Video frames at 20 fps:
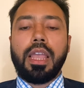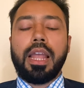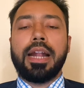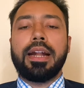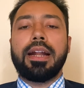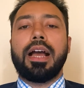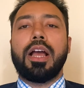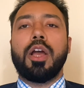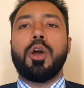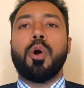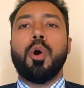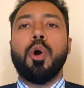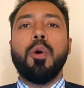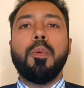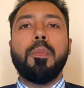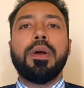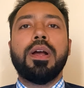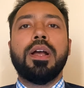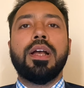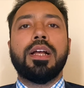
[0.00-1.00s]
And I
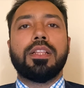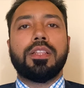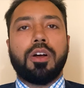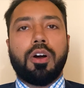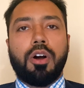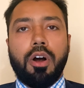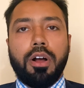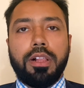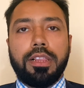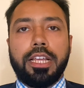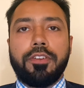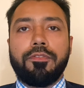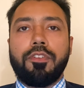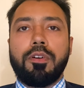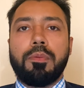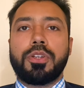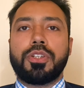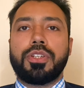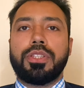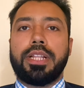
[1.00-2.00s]
hope that all the
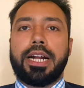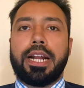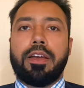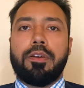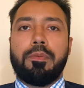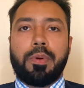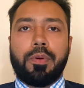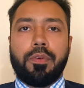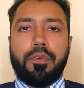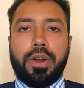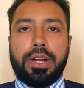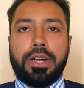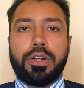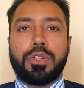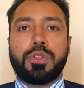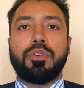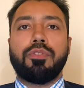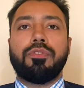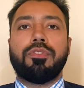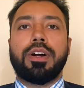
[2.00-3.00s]
information that I've provided
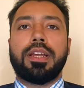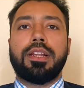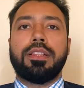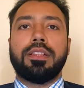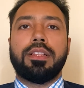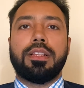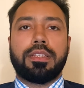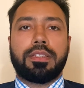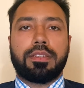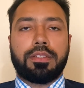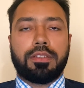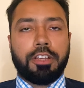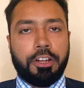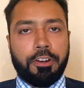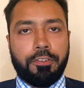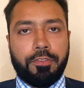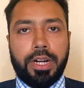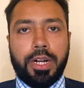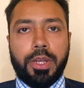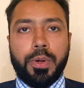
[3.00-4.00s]
so far in this
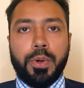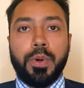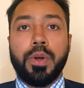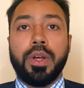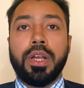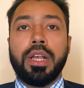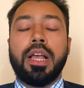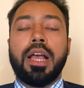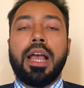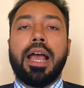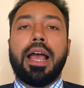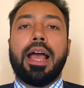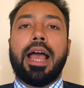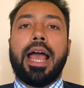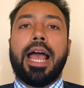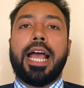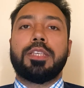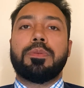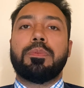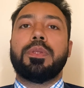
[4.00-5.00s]
video
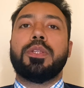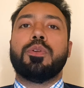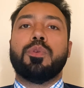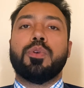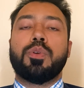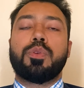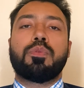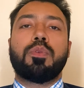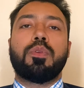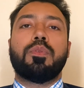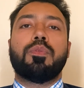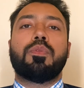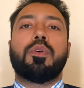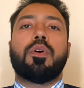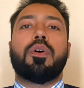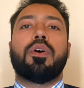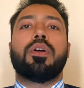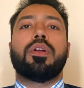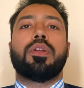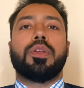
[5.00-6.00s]
has been useful
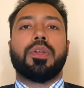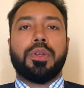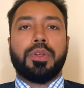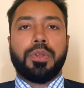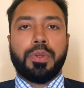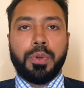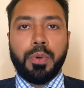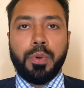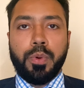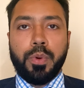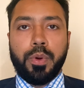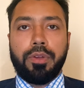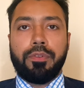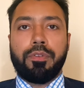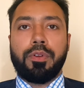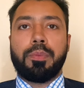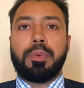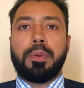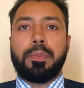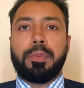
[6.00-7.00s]
for you if
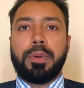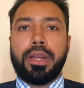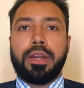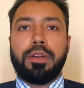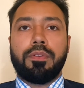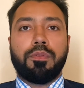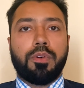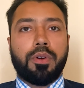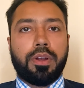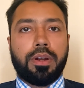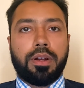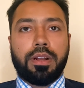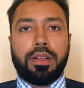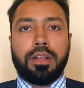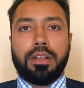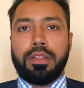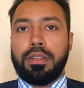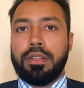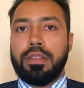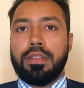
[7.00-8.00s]
you're preparing
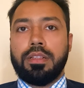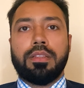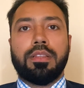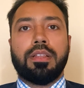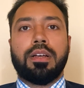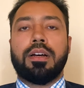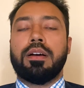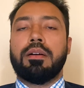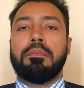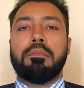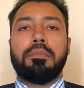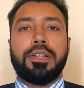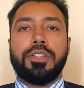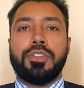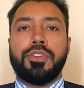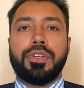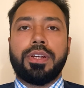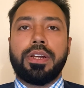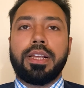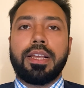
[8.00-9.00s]
for the
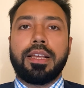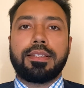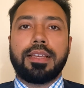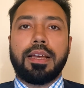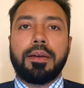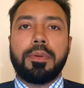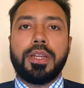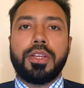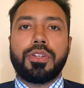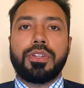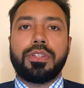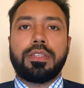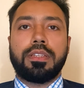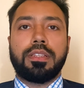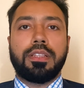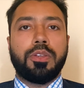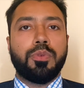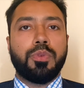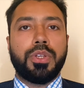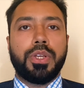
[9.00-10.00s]
engineering examinations in
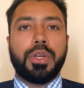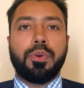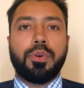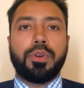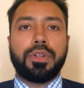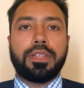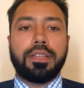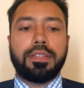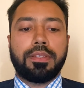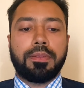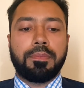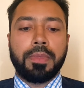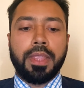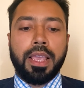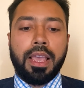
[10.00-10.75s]
the UG courses.